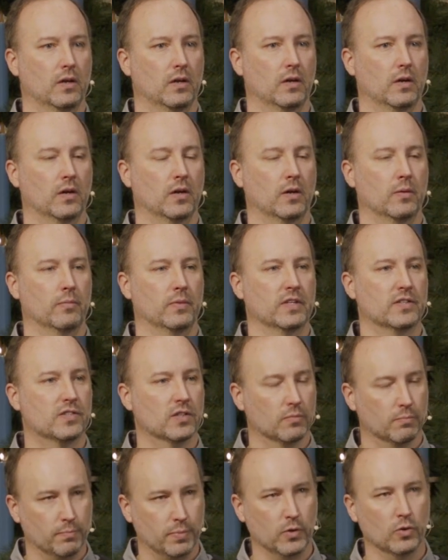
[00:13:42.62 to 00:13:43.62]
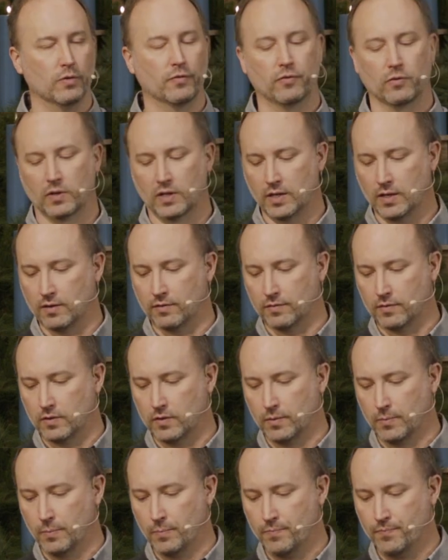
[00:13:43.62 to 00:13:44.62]
um, it's a beautiful gift.
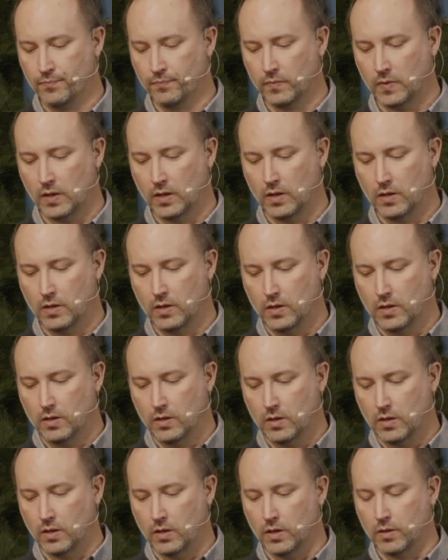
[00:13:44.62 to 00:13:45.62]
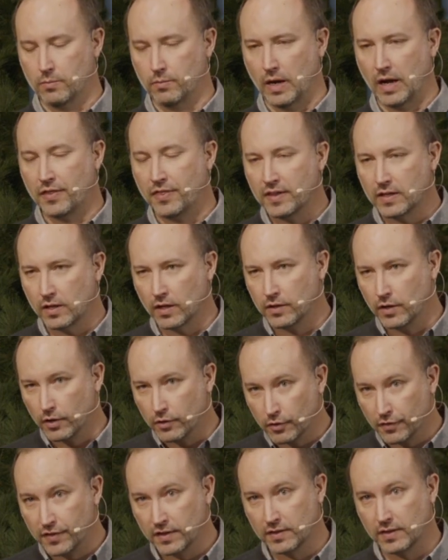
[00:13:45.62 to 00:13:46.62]
Um, I think
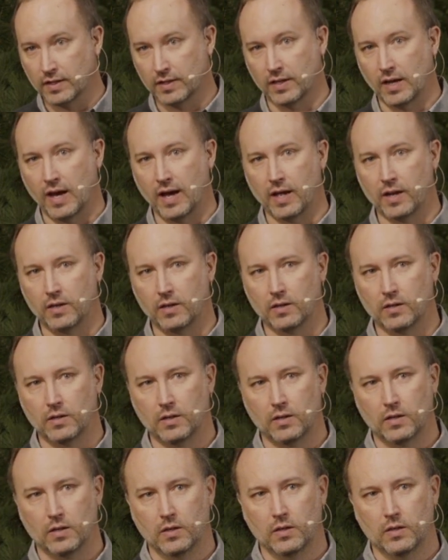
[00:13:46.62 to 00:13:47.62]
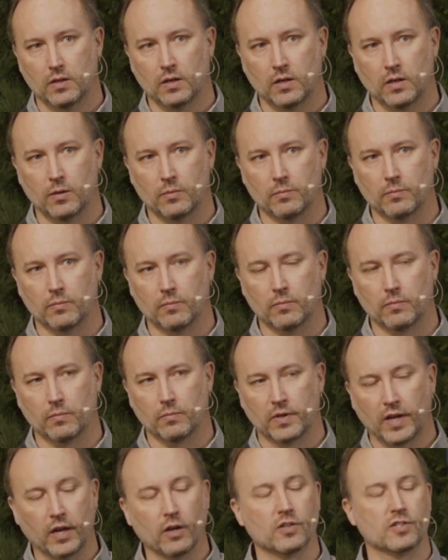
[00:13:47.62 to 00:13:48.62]
another thing that God um,
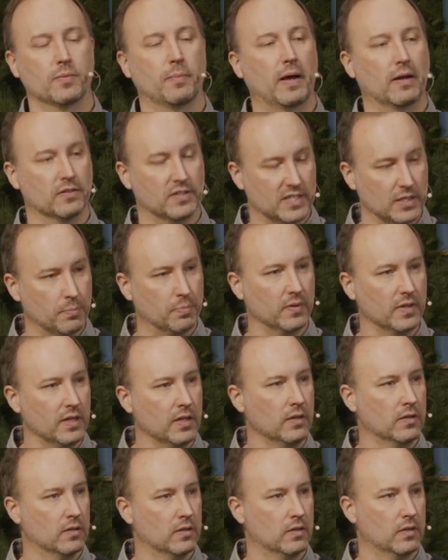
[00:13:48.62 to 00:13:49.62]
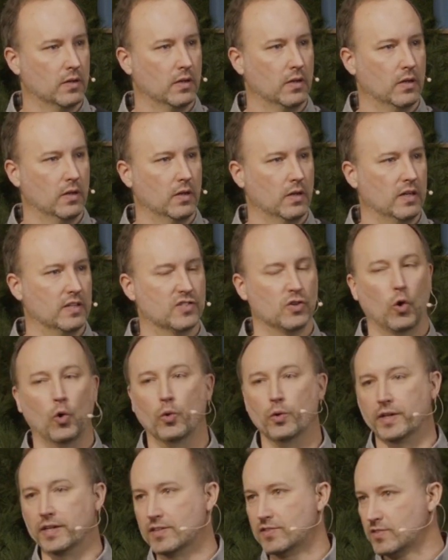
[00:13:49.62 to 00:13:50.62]
cares about deeply is
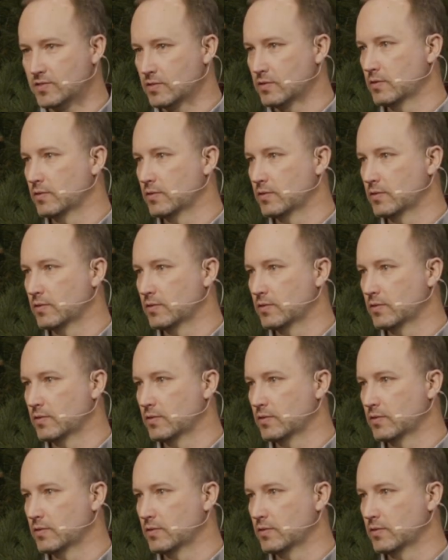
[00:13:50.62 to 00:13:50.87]
wholeness,